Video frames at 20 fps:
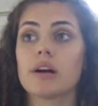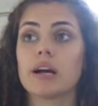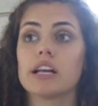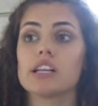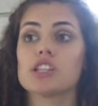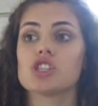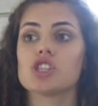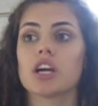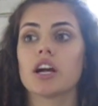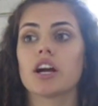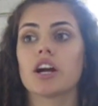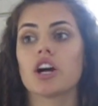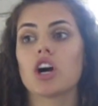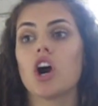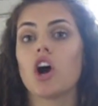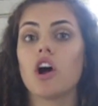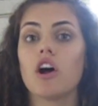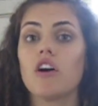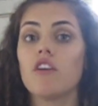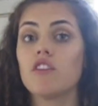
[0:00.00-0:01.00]
Rideshare,
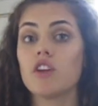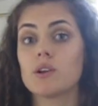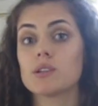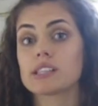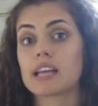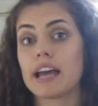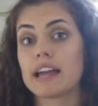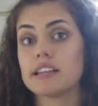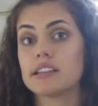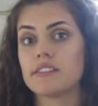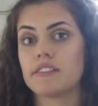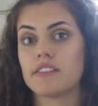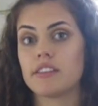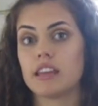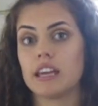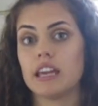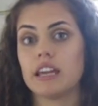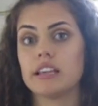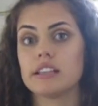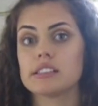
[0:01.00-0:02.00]
all those kind of
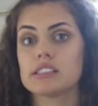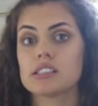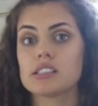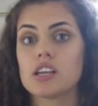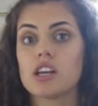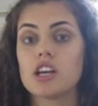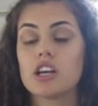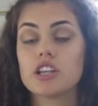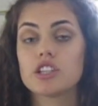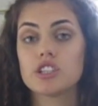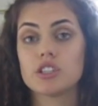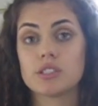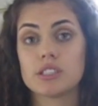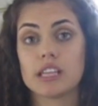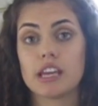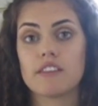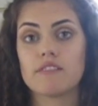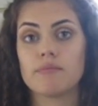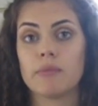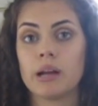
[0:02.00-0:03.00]
things to
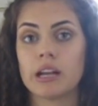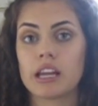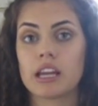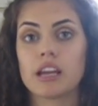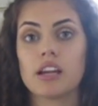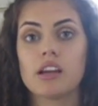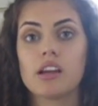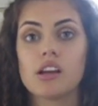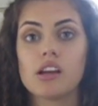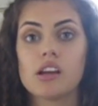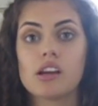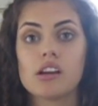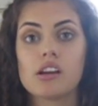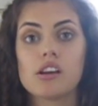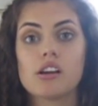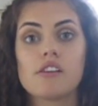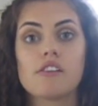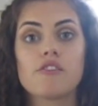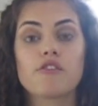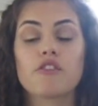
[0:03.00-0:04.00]
save money.
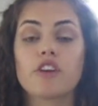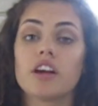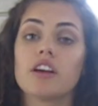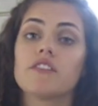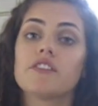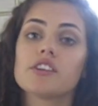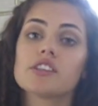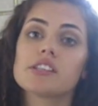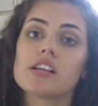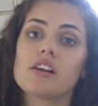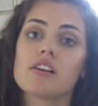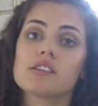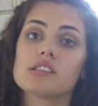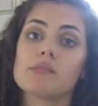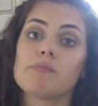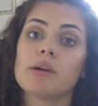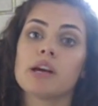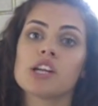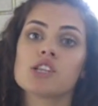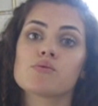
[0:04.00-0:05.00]
Free and for Sale is a
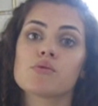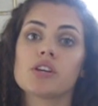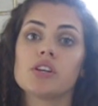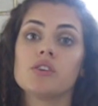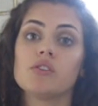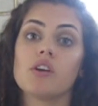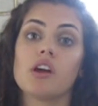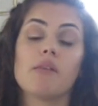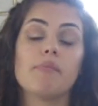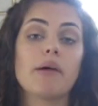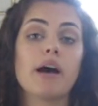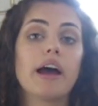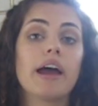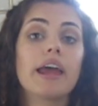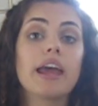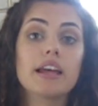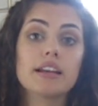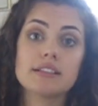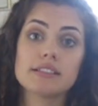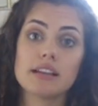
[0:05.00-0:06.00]
page where you can
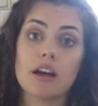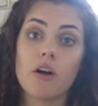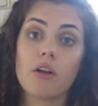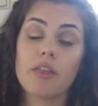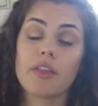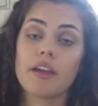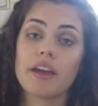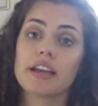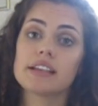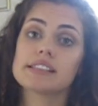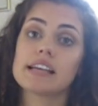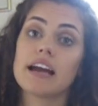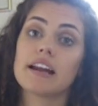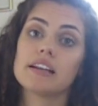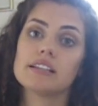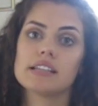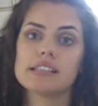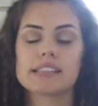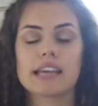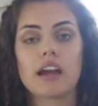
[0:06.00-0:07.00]
buy and sell things at
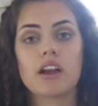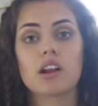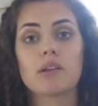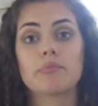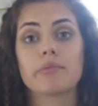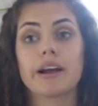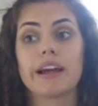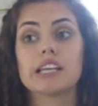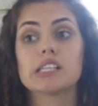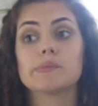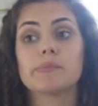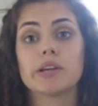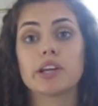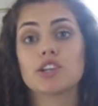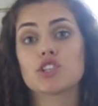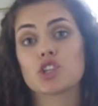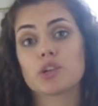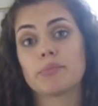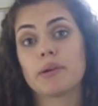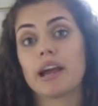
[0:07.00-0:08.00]
a discounted price
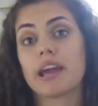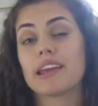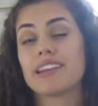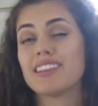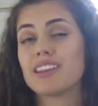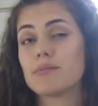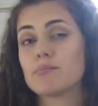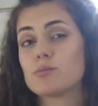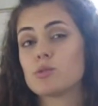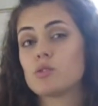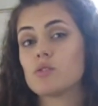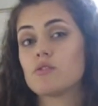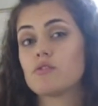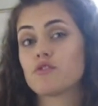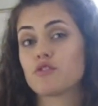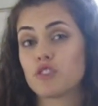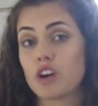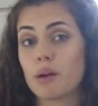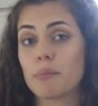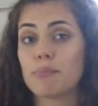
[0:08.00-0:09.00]
because you're buying them
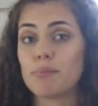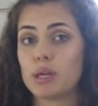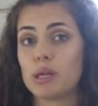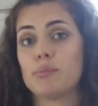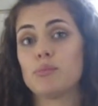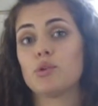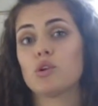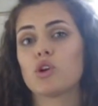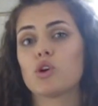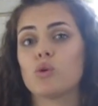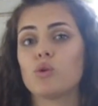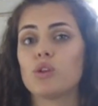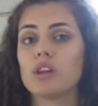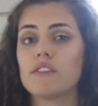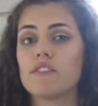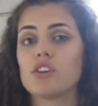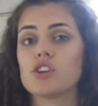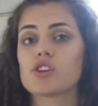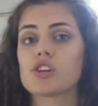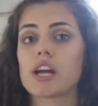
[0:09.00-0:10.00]
from people who
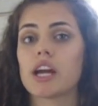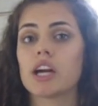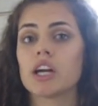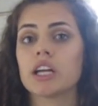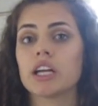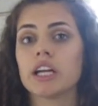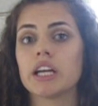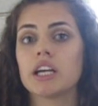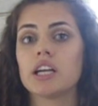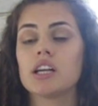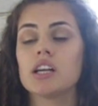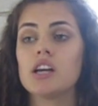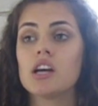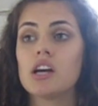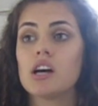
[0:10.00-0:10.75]
live in your area.